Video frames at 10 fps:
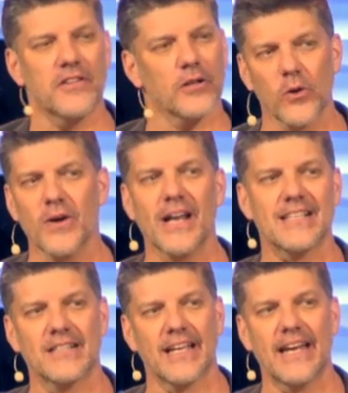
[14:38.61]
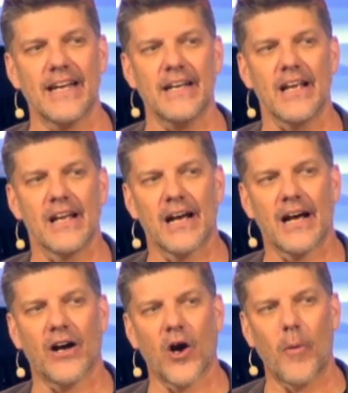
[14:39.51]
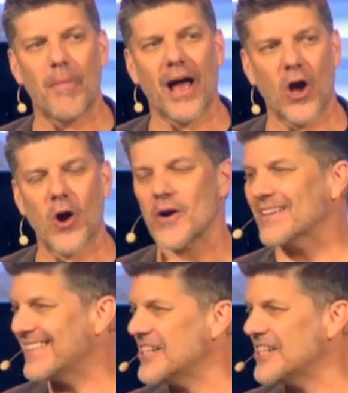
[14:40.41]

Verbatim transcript: The Lord has laid on my heart